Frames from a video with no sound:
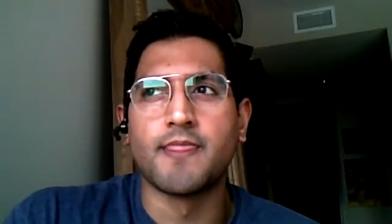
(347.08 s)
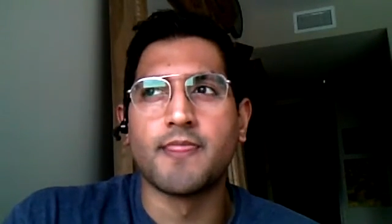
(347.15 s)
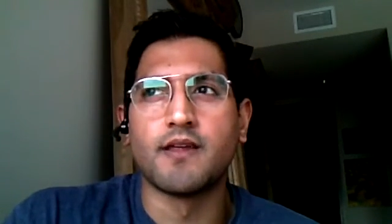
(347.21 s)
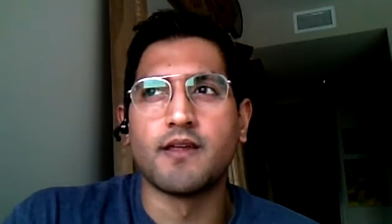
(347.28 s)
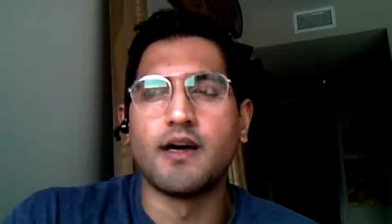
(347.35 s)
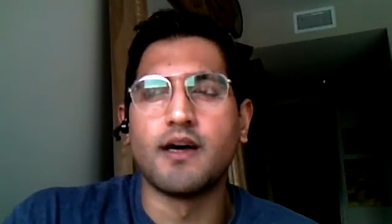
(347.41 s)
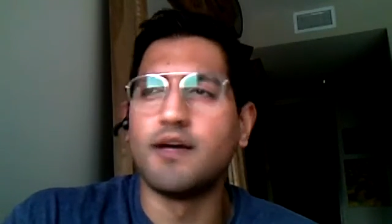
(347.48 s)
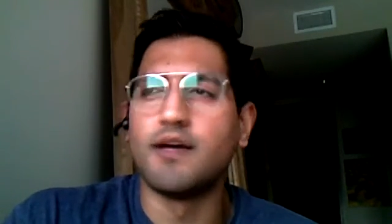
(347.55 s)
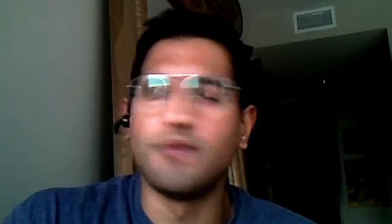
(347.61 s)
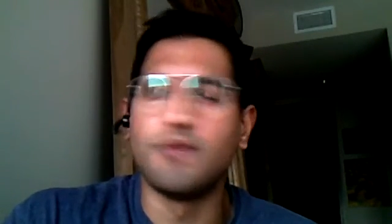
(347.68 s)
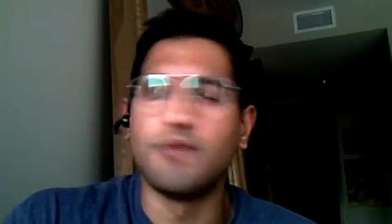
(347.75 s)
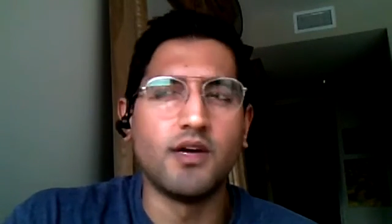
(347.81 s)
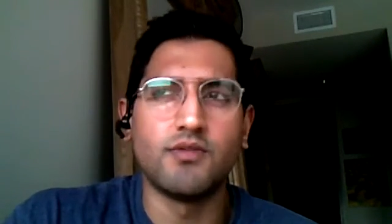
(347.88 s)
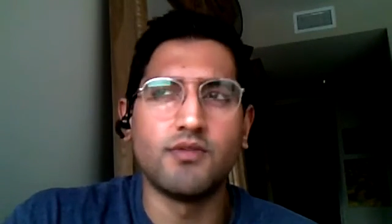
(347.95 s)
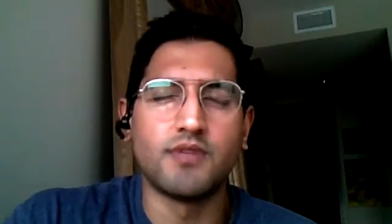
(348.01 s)

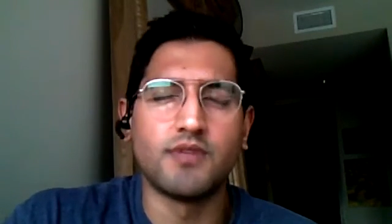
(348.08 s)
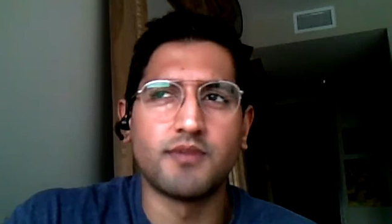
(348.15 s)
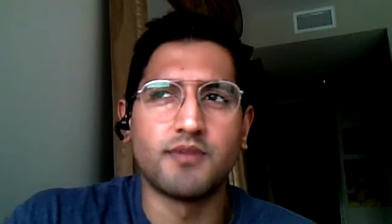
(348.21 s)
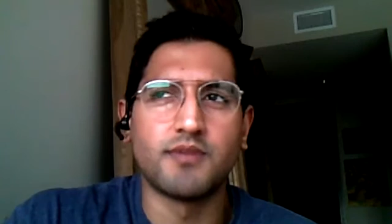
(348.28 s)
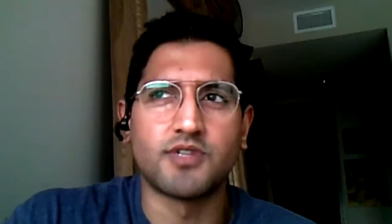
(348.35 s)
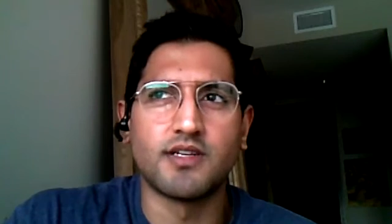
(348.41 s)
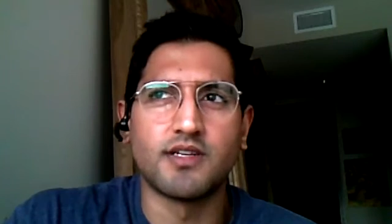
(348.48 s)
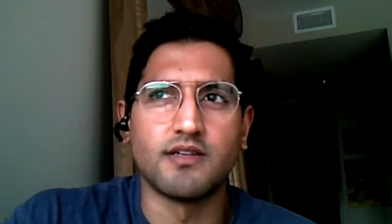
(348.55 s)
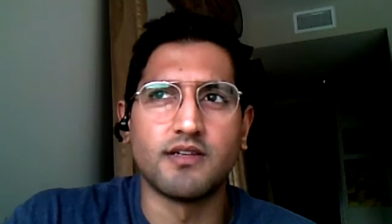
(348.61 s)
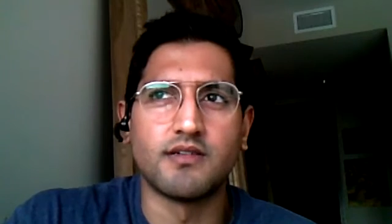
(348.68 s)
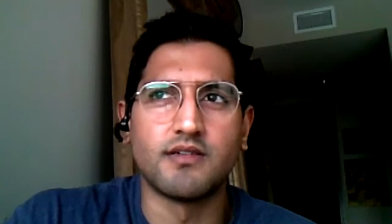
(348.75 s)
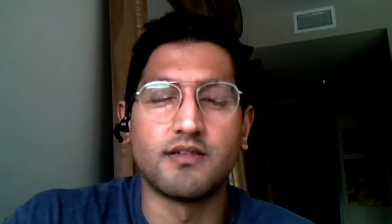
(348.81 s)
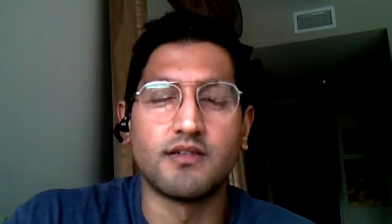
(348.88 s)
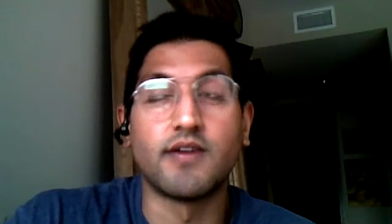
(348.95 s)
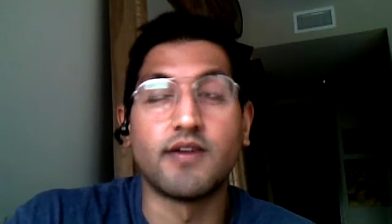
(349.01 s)
No, I'm trying to,
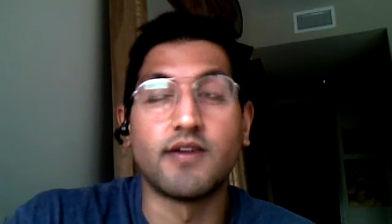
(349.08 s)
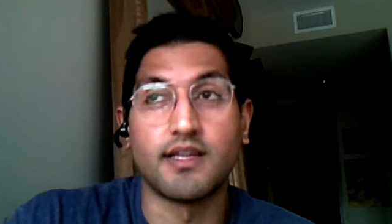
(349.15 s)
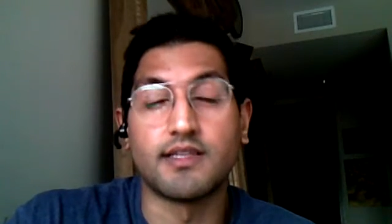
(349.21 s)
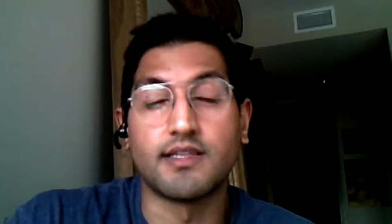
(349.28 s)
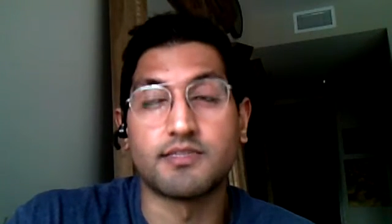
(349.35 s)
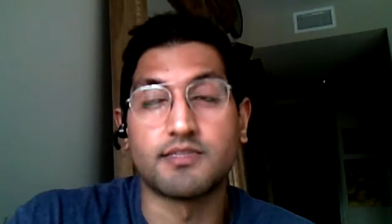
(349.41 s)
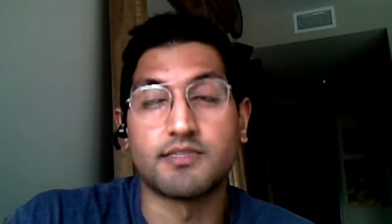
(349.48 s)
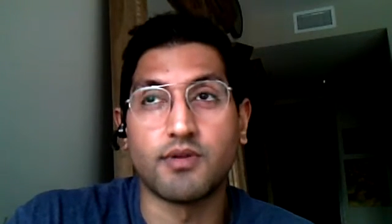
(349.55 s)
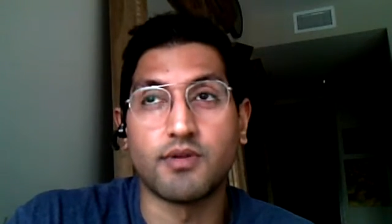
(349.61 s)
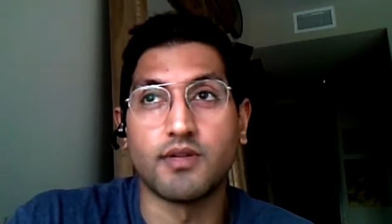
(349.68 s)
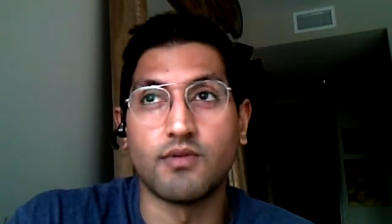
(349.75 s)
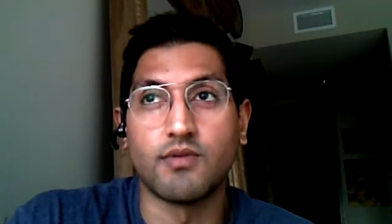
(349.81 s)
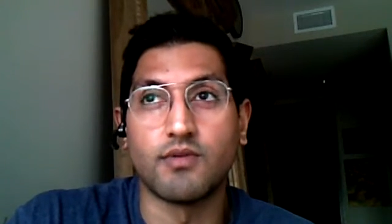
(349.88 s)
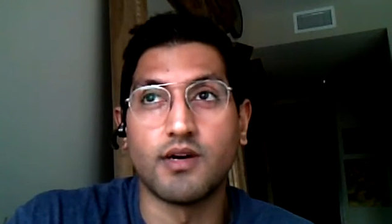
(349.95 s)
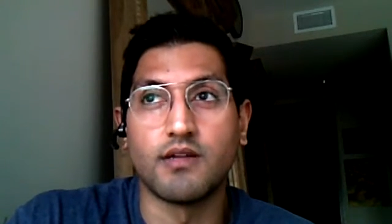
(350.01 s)
that's probably
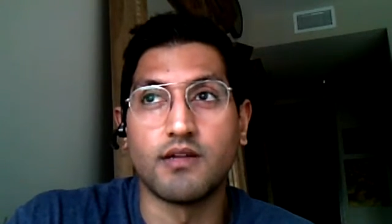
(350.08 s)
why.